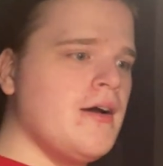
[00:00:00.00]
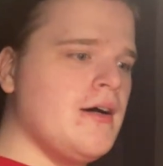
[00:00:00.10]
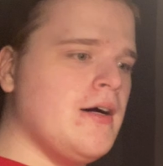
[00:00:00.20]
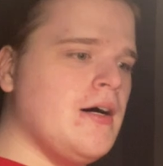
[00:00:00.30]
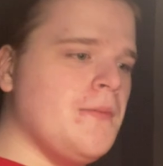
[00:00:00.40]

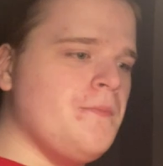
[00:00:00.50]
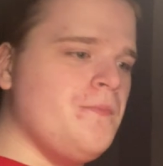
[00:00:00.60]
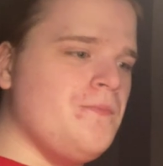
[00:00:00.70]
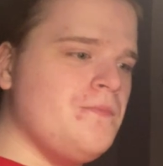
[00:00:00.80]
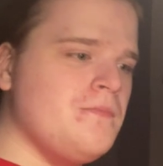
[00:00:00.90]

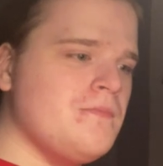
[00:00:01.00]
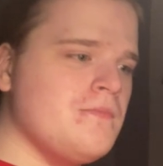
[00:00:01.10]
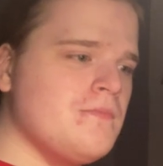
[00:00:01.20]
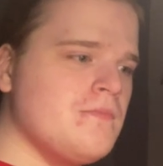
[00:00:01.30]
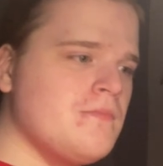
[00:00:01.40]
So
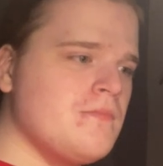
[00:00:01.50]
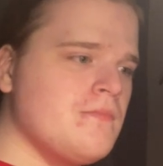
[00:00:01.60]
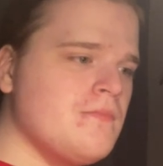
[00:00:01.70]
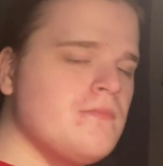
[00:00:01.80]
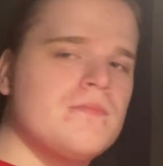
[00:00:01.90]

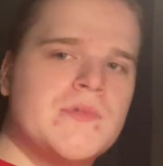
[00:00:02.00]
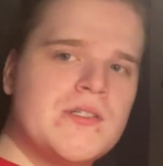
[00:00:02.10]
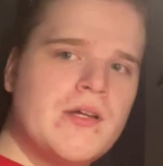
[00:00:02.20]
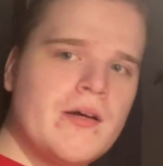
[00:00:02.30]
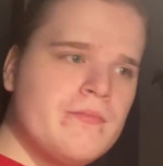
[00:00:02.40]

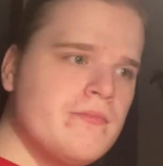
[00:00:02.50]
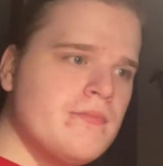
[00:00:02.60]
yeah,